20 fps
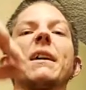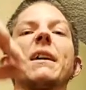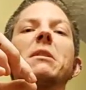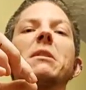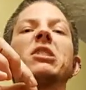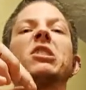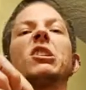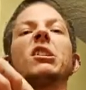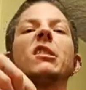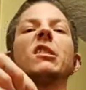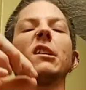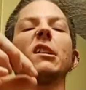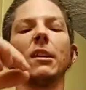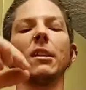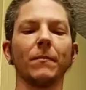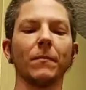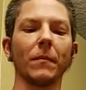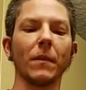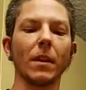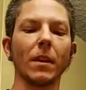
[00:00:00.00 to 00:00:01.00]
my shit thick.
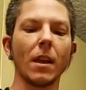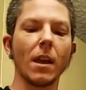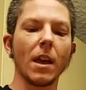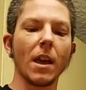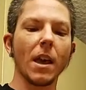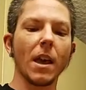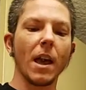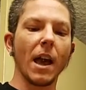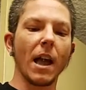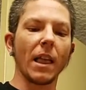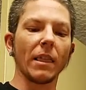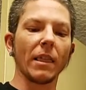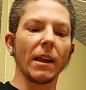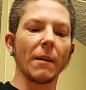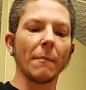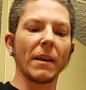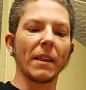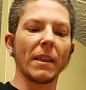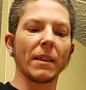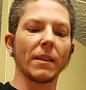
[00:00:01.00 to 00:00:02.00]
I like
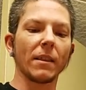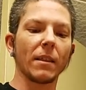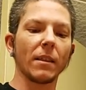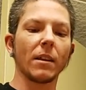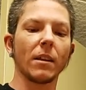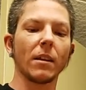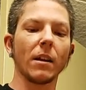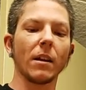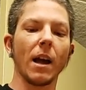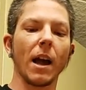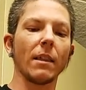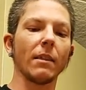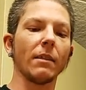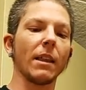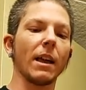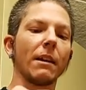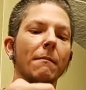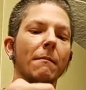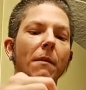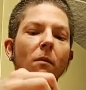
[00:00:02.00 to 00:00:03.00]
my, I
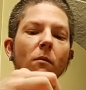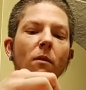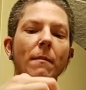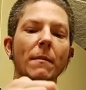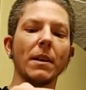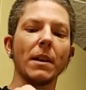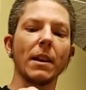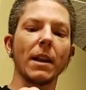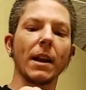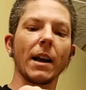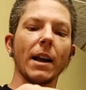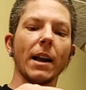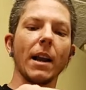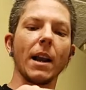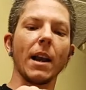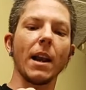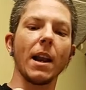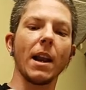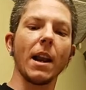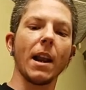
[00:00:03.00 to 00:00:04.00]
like my women like I
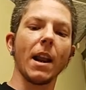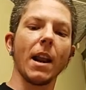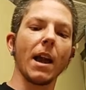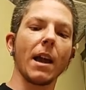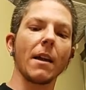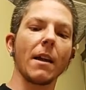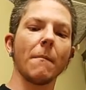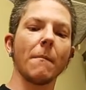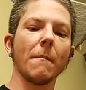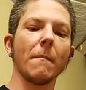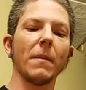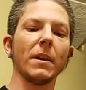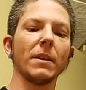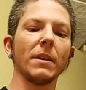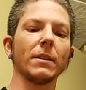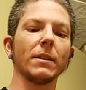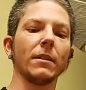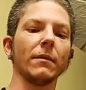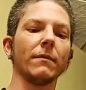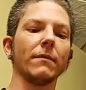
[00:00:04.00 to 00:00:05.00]
like my
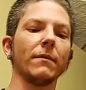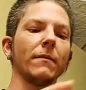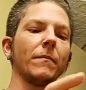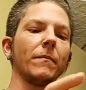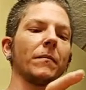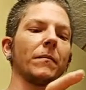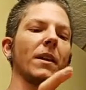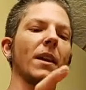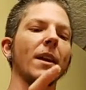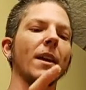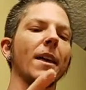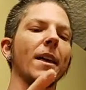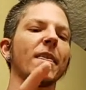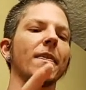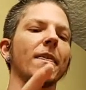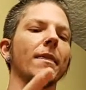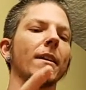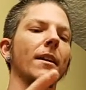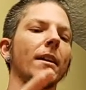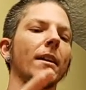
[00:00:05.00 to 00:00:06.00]
stuff
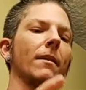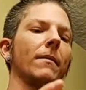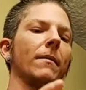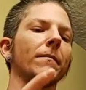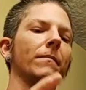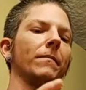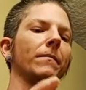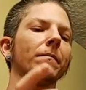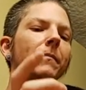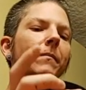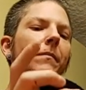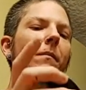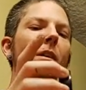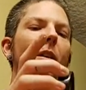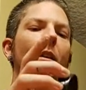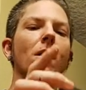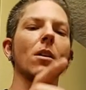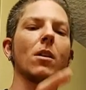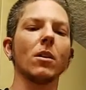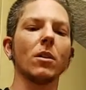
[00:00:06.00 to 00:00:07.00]
thick.
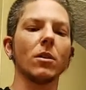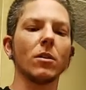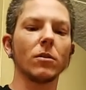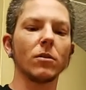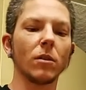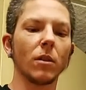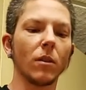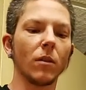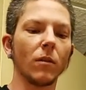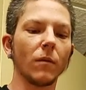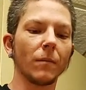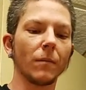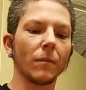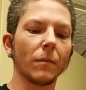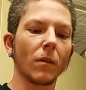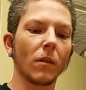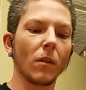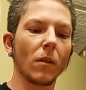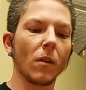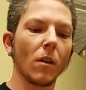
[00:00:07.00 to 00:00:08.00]
So
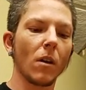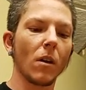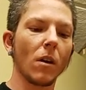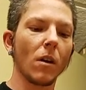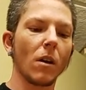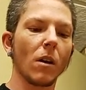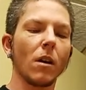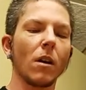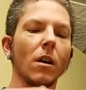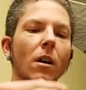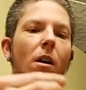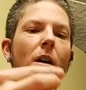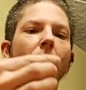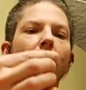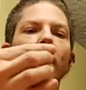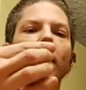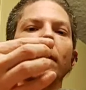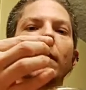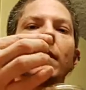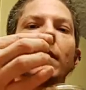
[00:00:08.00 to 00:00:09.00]

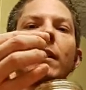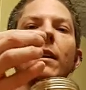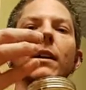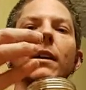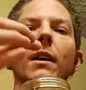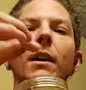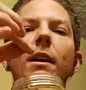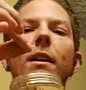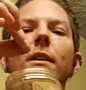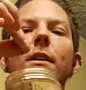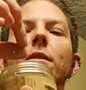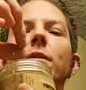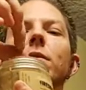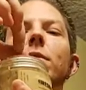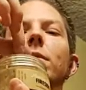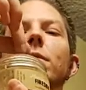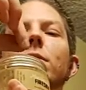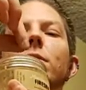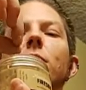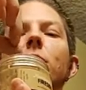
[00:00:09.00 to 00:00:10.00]
everything
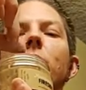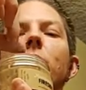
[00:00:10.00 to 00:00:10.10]
is,